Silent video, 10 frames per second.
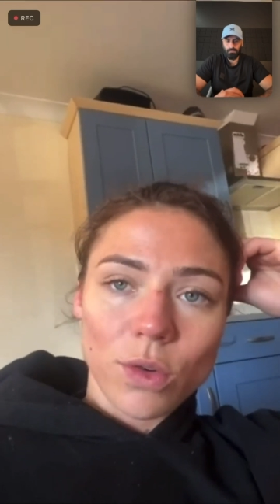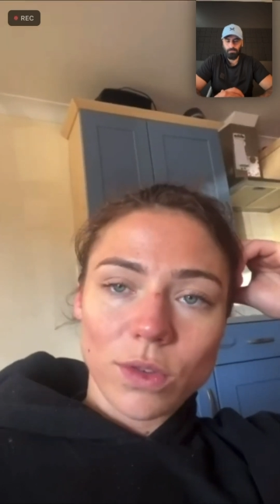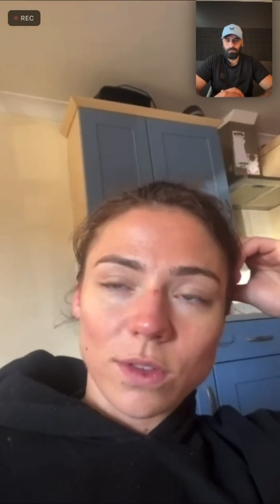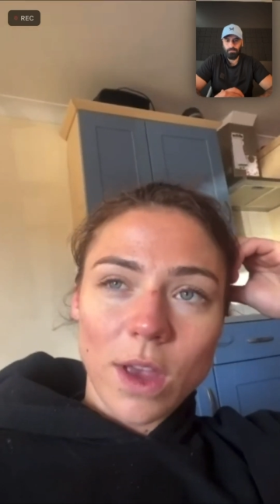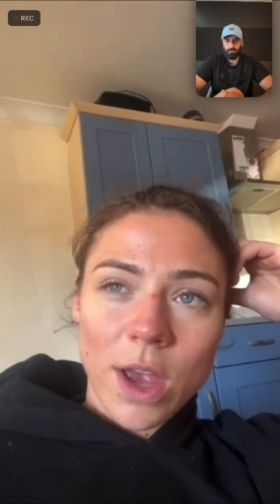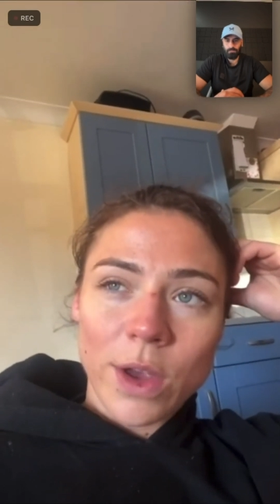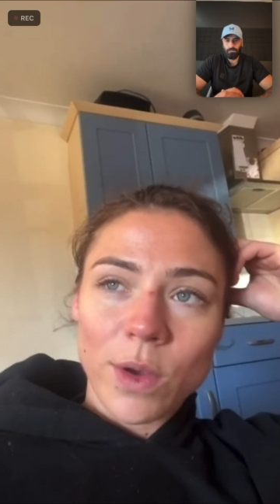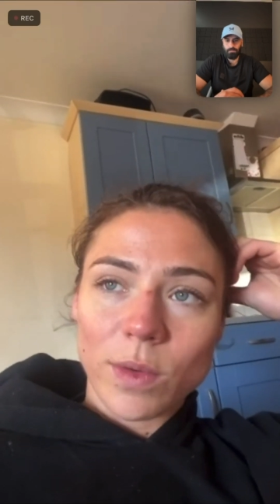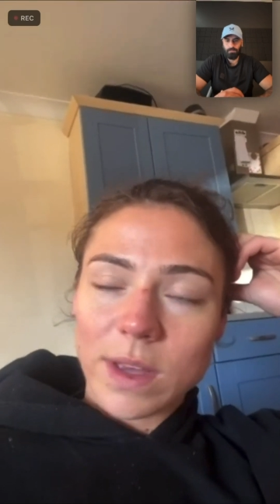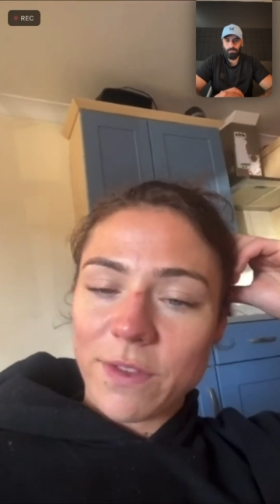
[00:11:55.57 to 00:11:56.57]

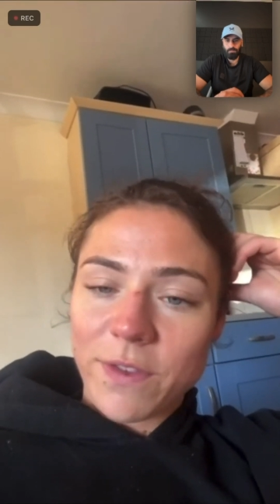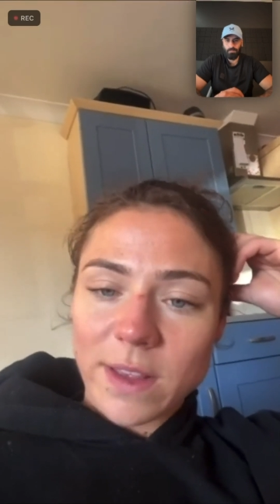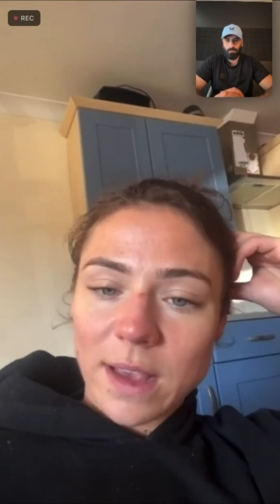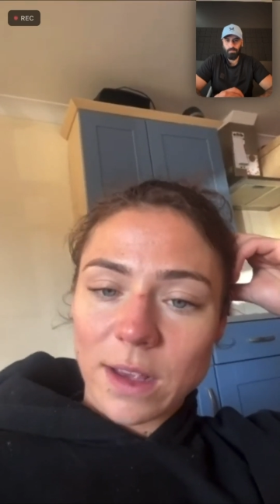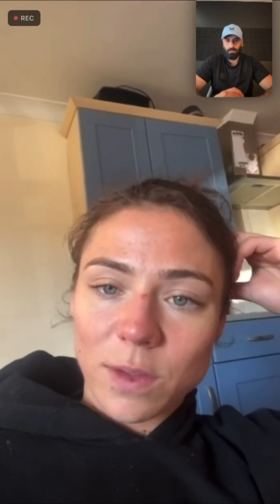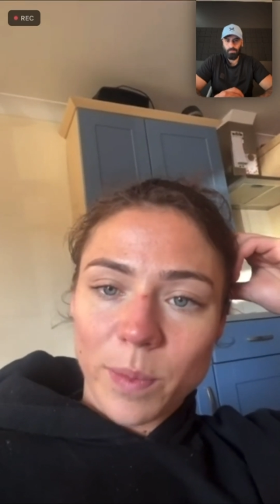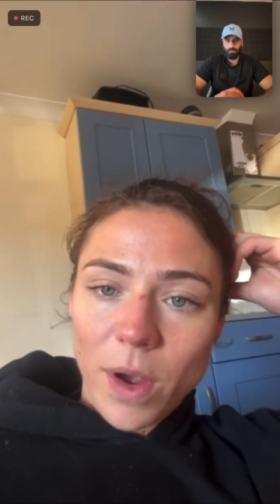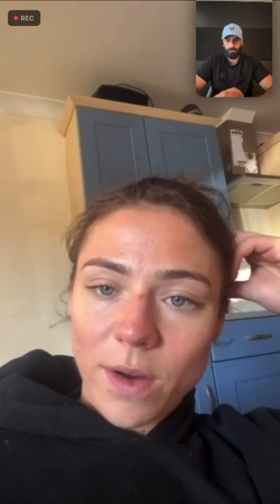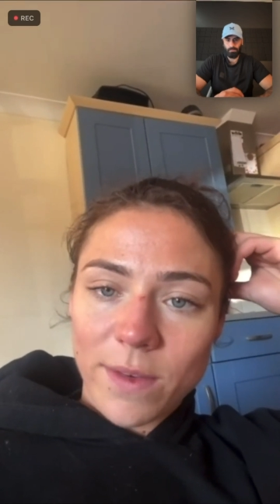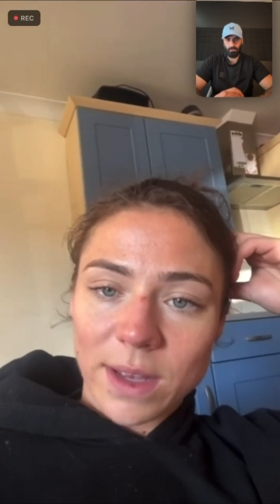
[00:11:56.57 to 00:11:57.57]
Also, if there's like
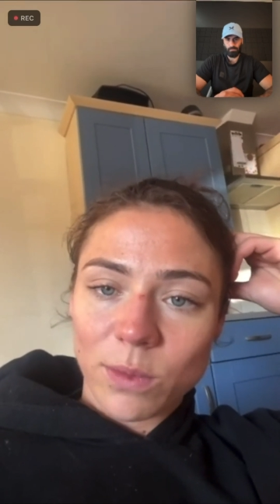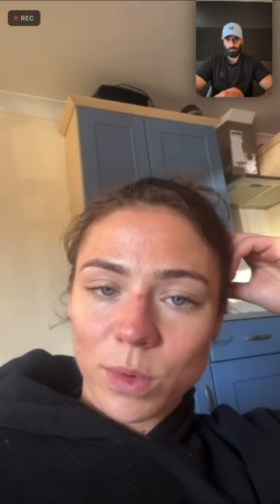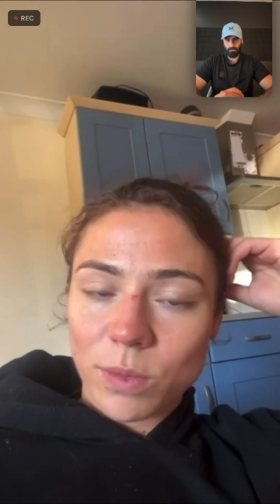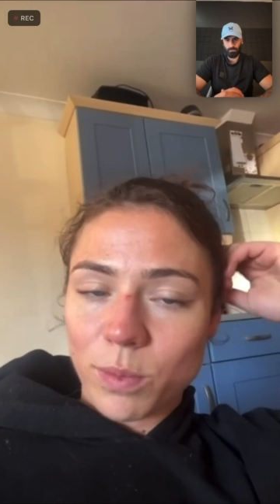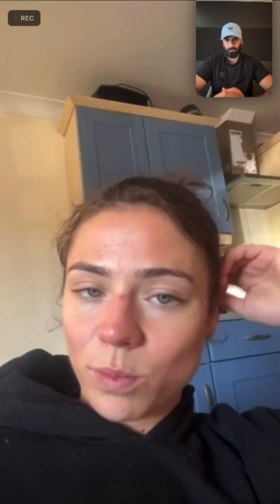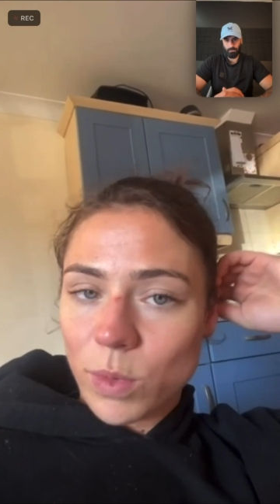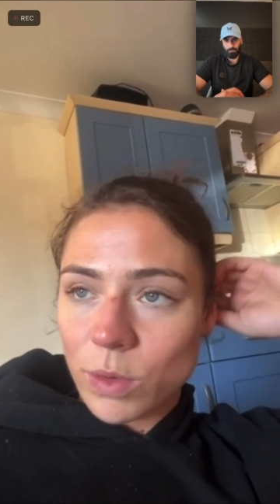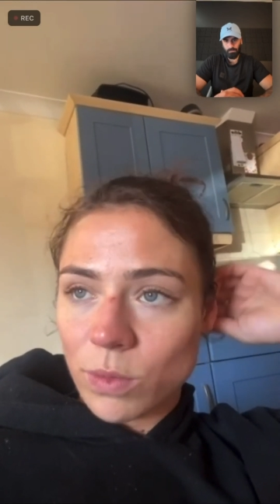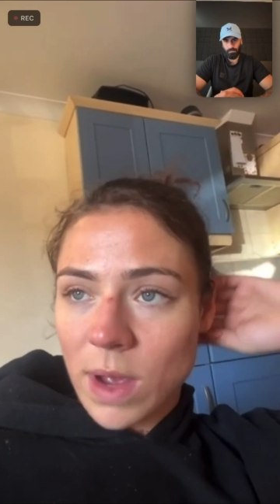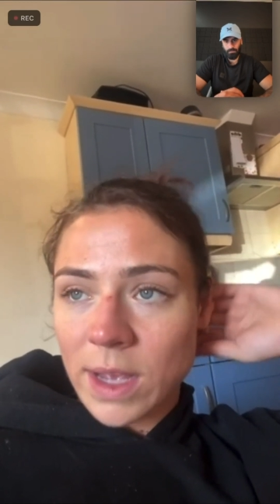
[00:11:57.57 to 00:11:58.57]
sparring,
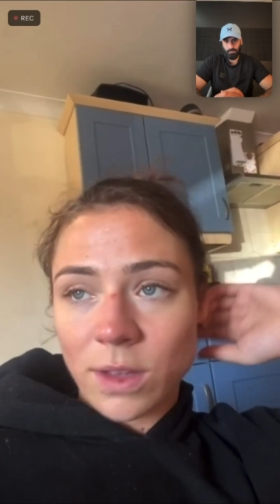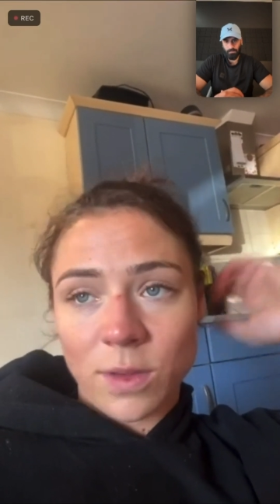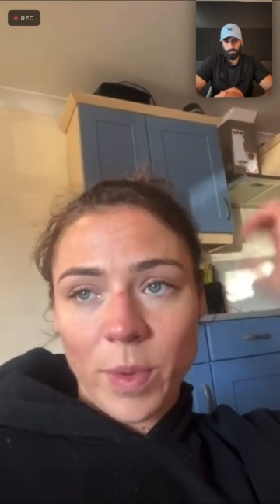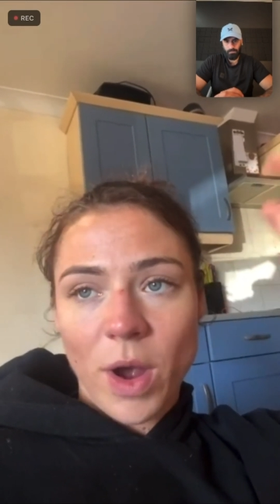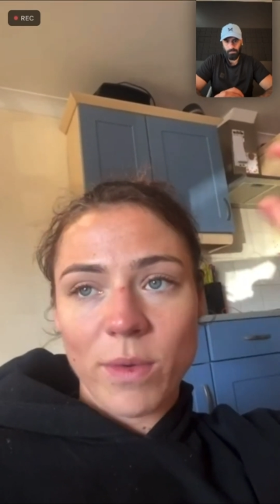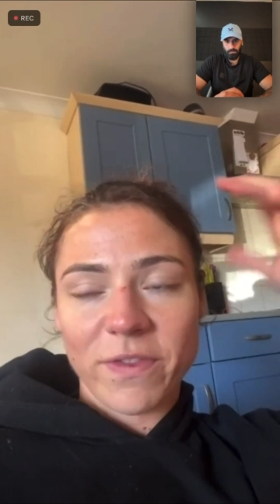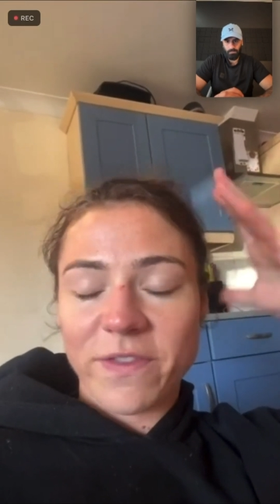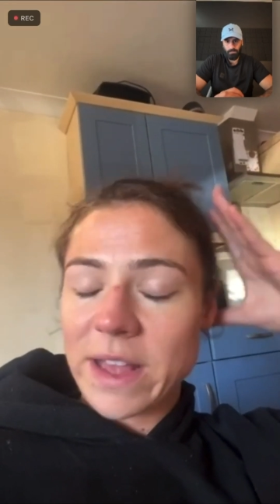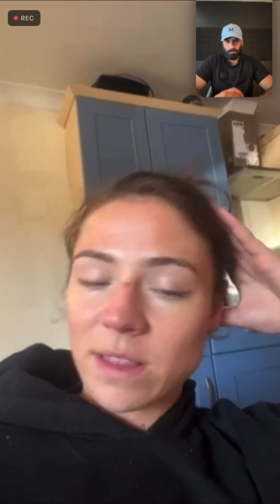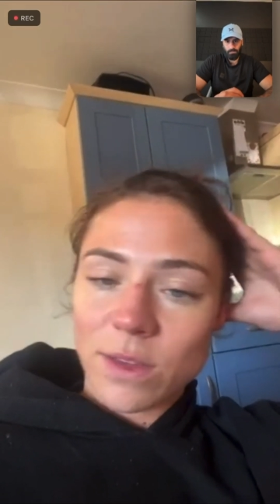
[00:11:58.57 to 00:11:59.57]
I could spar
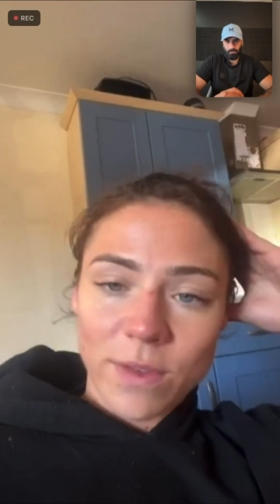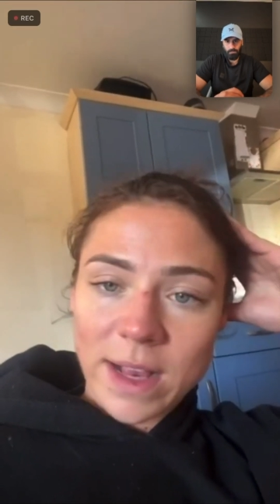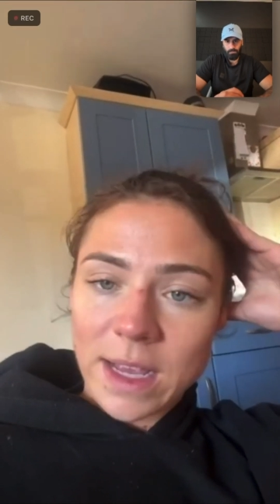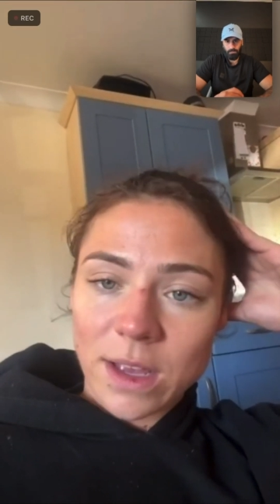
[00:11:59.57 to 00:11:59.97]
with Finn's